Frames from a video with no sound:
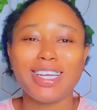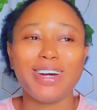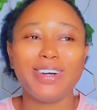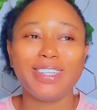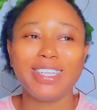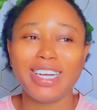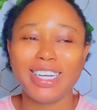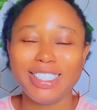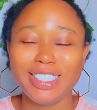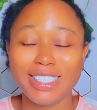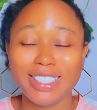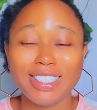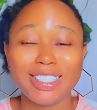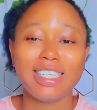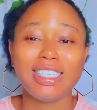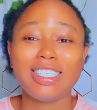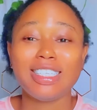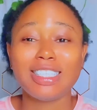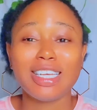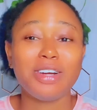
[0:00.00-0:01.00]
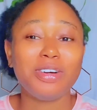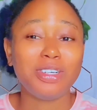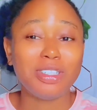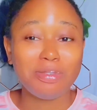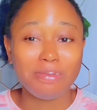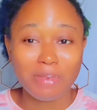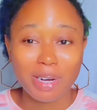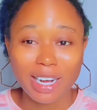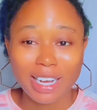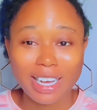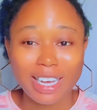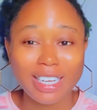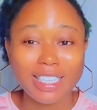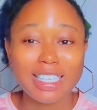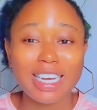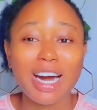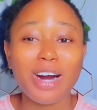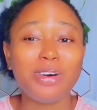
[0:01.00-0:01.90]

I ordered this, since I got the package,